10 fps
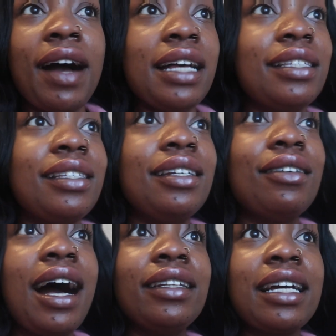I still,
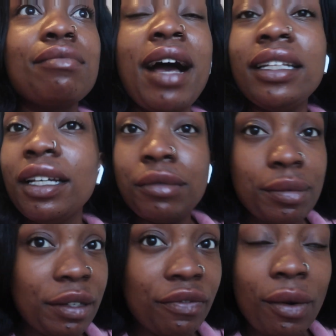I liked my lips
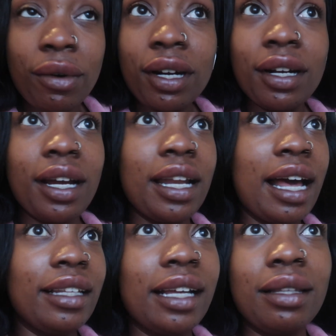before and
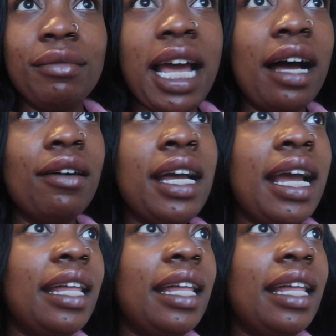I like them now.